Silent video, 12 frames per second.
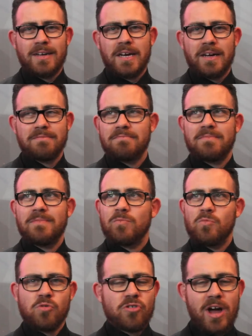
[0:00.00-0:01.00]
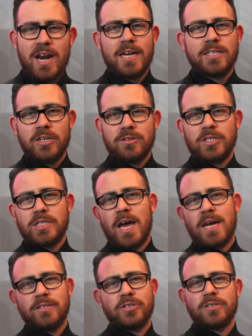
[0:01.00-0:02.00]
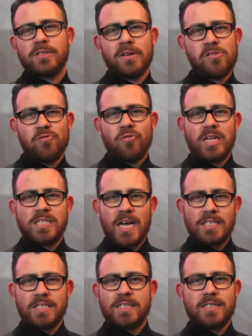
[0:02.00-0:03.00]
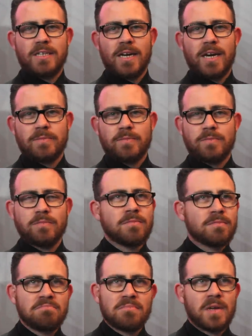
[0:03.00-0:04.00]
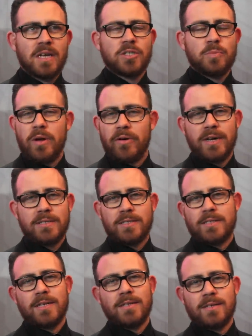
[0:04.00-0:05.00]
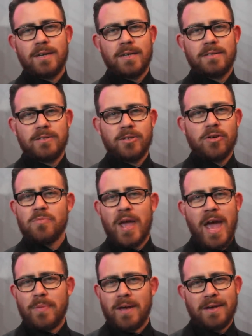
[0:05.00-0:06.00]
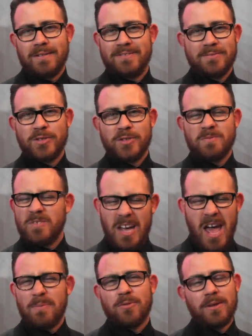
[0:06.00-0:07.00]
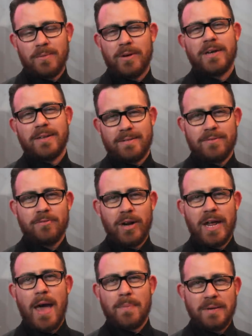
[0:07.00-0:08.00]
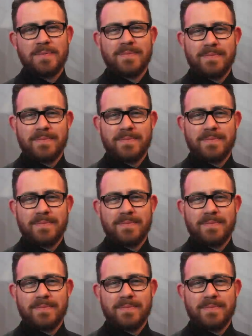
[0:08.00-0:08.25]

Uh, great energy on stage. Fantastic um, experience, and, and you couldn't be happier. It was absolutely brilliant. Really happy.